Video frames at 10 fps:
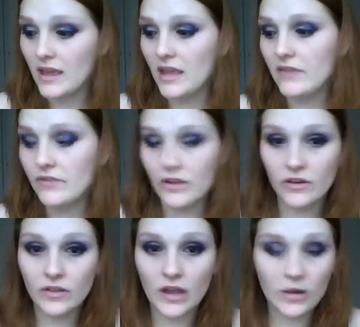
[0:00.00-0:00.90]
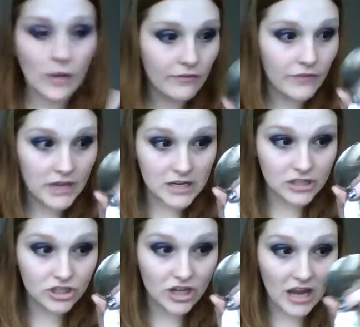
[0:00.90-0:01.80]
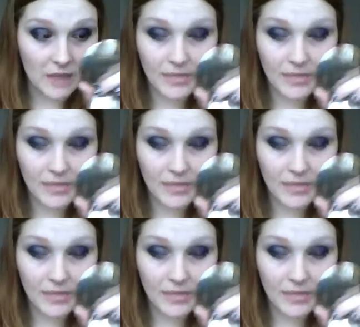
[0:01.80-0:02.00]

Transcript: even though they're quite thick in shape,